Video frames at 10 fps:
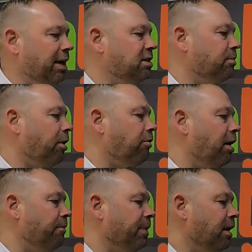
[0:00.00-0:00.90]

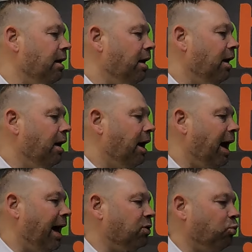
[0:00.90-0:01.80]
Peterborough.
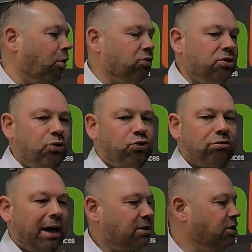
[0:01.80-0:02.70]
Add 1 new
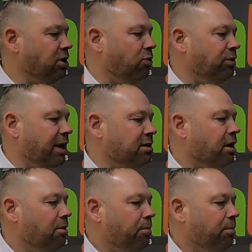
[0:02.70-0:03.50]
tractor unit,